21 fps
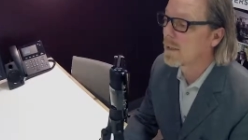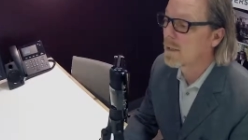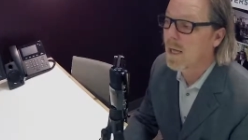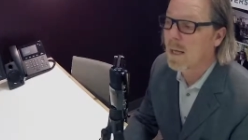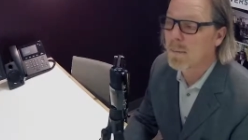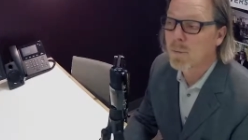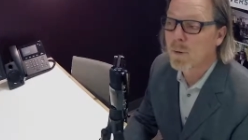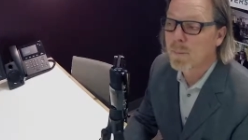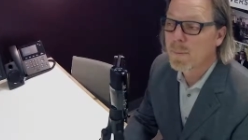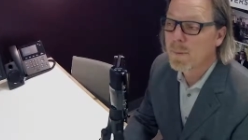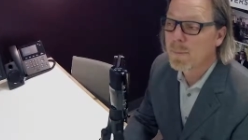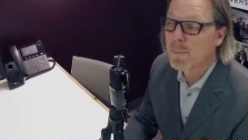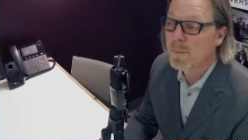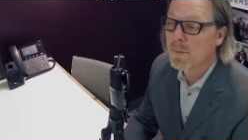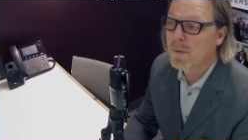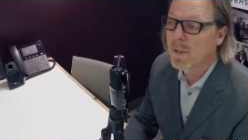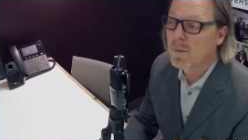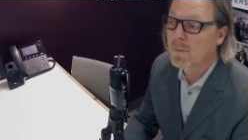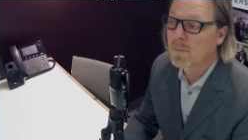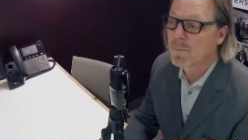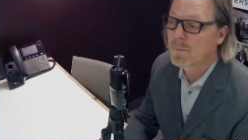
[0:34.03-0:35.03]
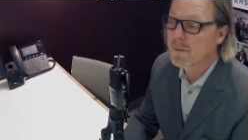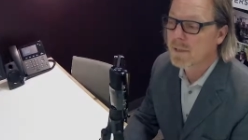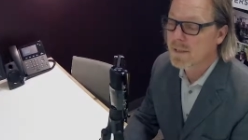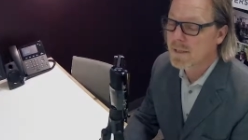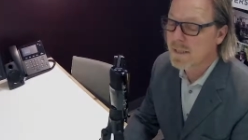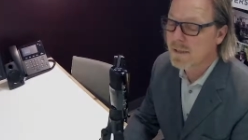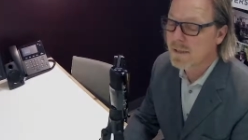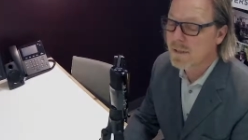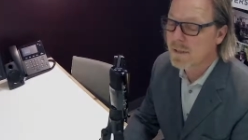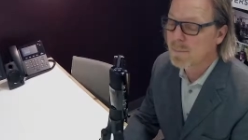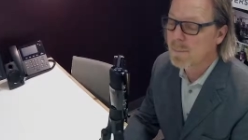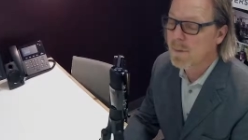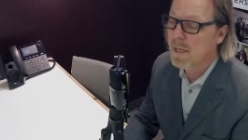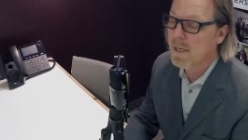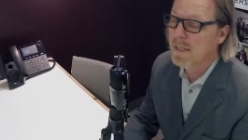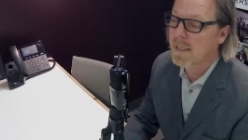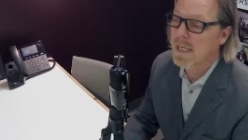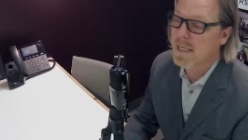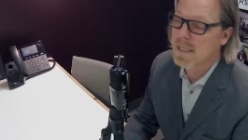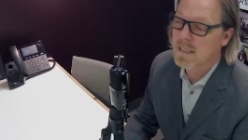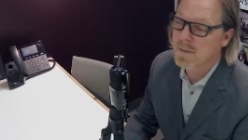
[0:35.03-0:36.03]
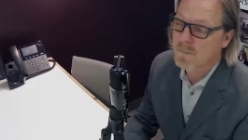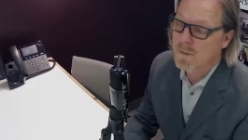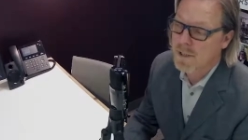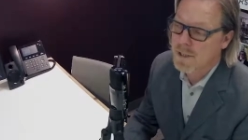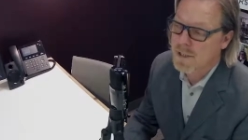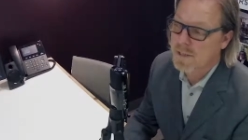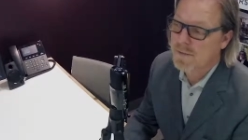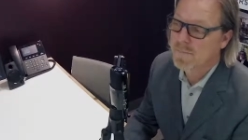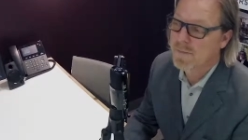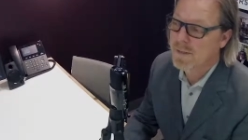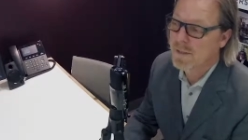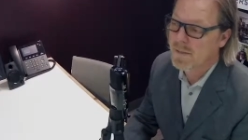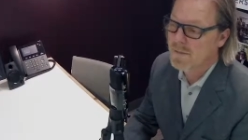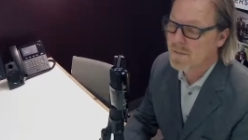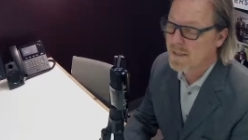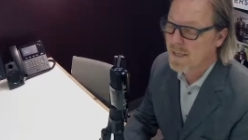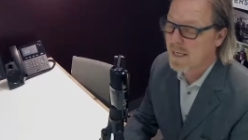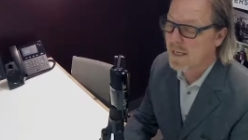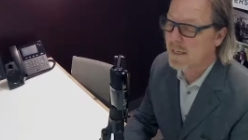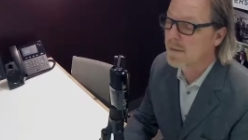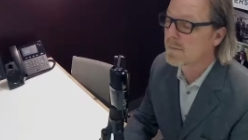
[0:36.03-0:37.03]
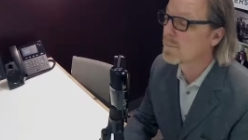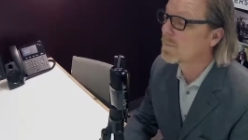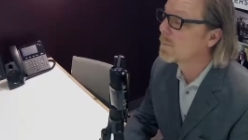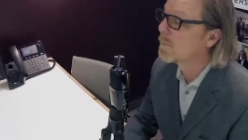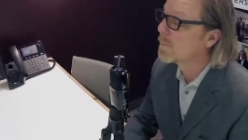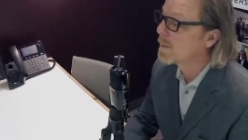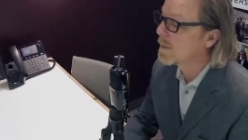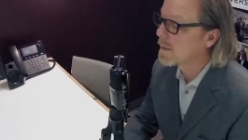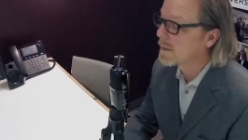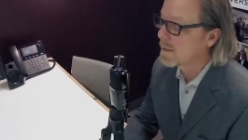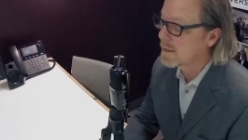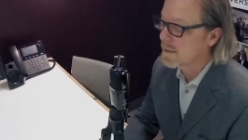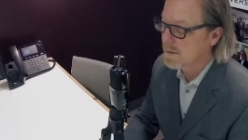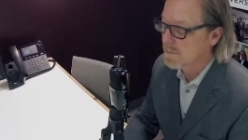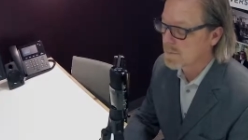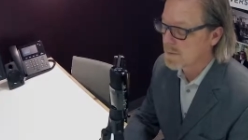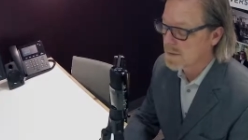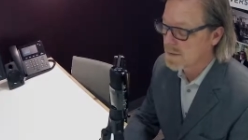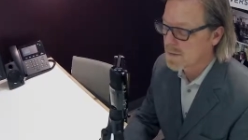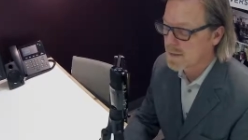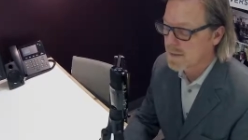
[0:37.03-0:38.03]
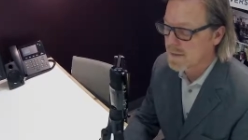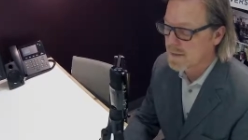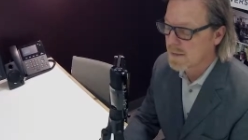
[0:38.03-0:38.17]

a lot more people are listening to the podcast and watching the videos now than when we did this originally.